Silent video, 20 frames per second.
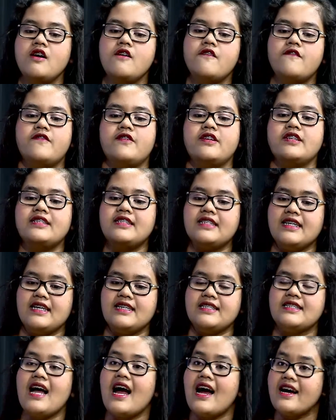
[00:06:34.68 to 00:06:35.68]
First
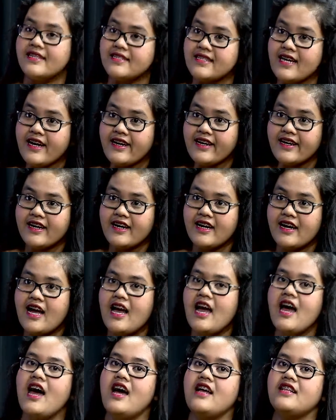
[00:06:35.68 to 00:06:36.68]
is ISAC,
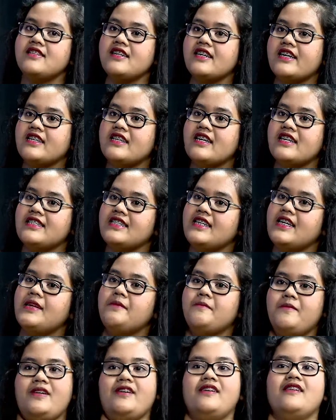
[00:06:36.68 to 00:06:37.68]
and second is
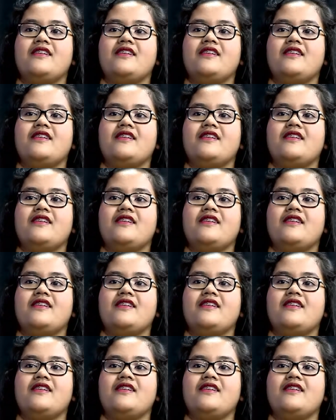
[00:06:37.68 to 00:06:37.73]
HIME.